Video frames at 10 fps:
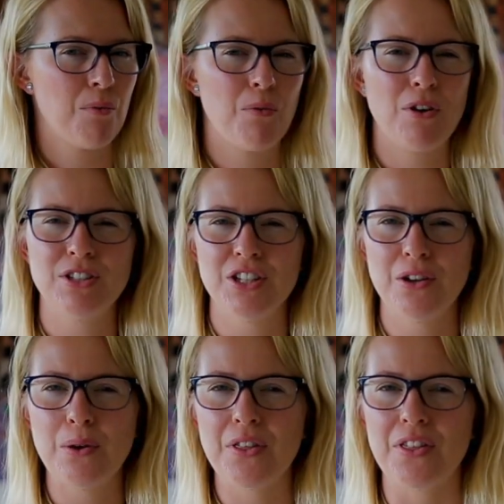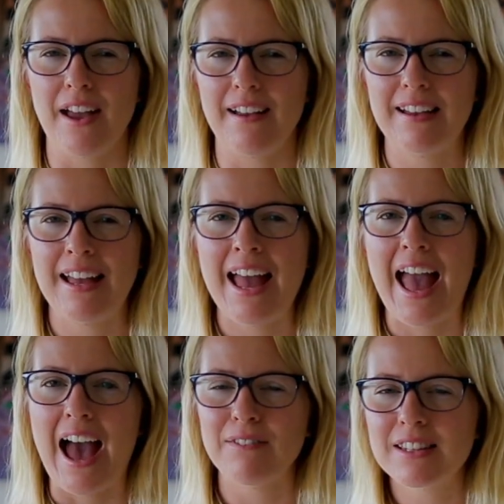What do you think?
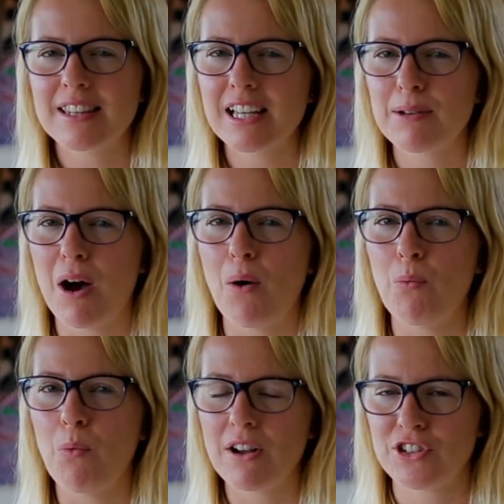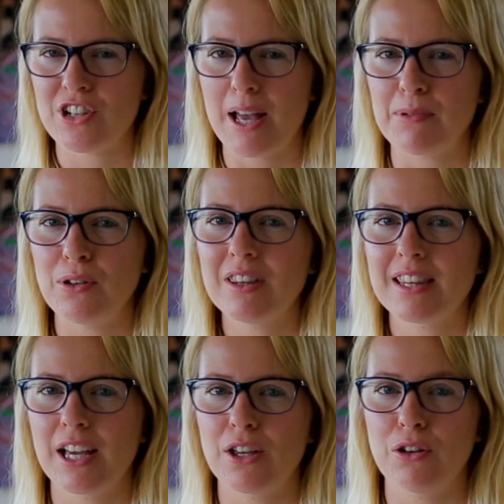Have a think about what shape you
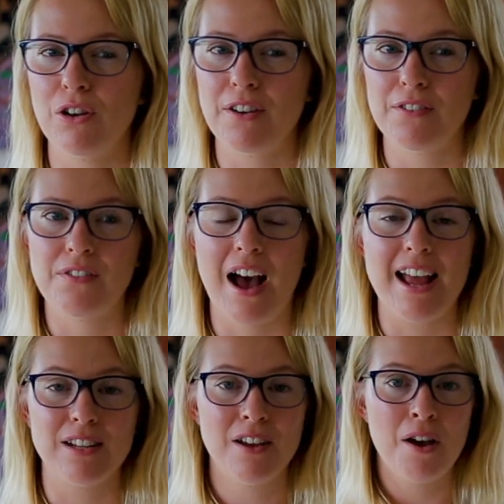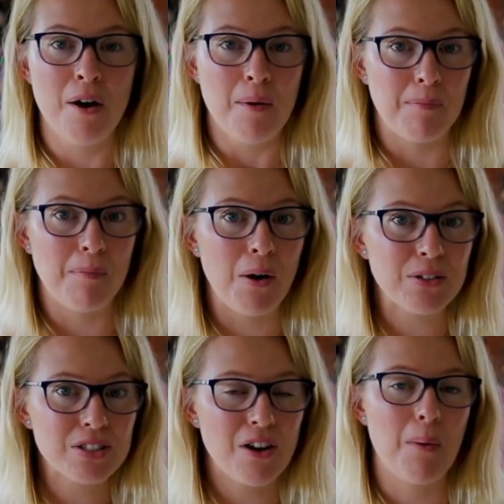think you're going to find
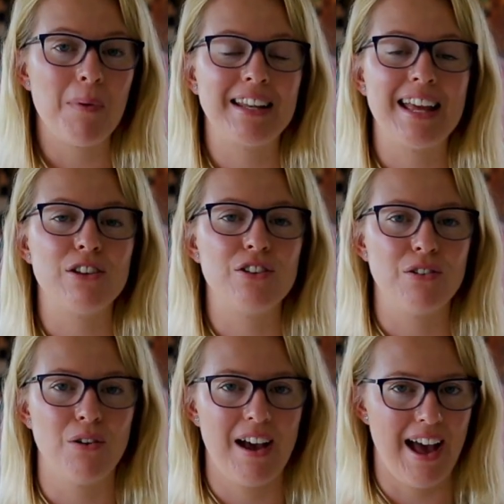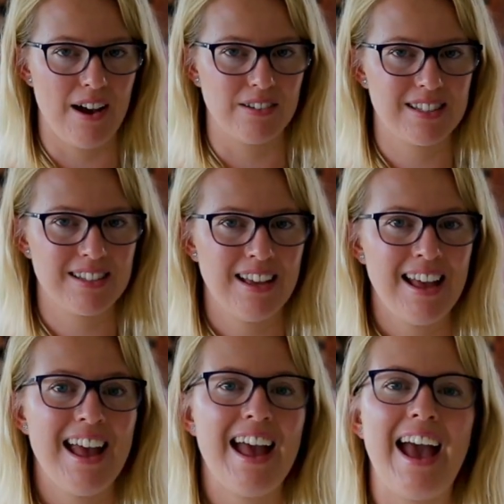most common in your house.
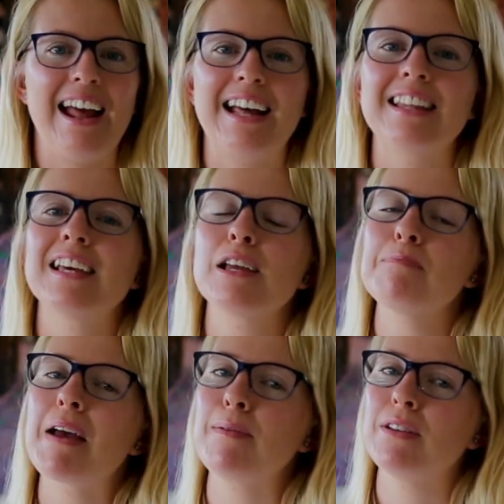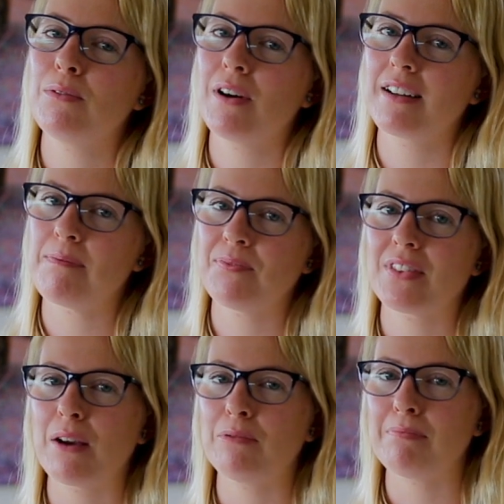And I think maybe the one
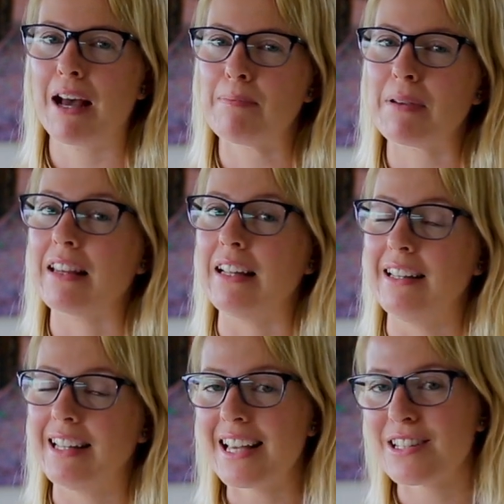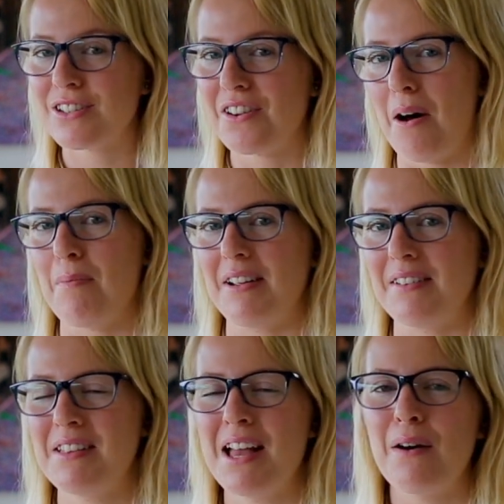that might be the least
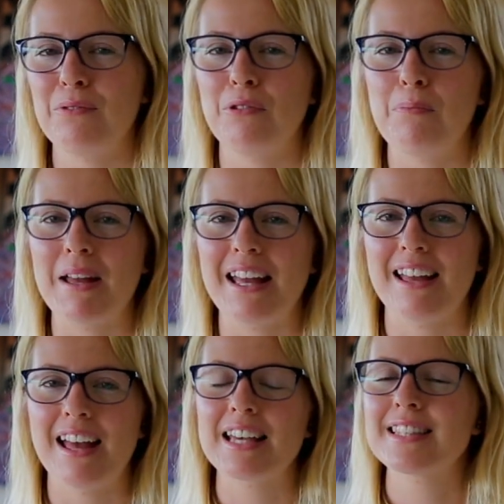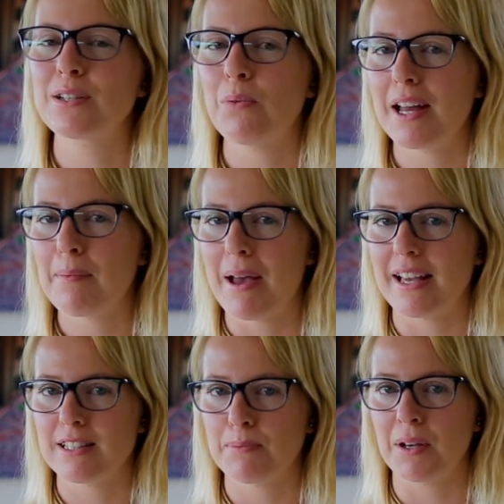common will be a
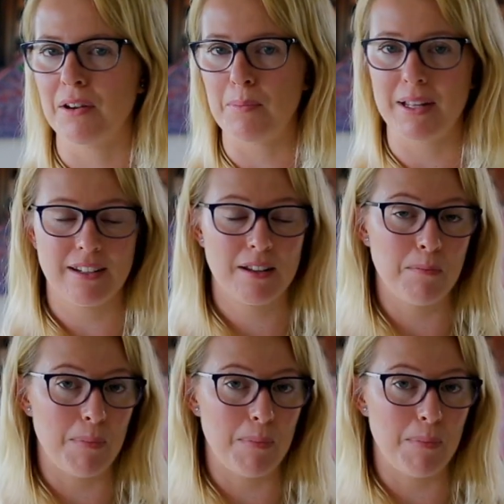square-based pyramid.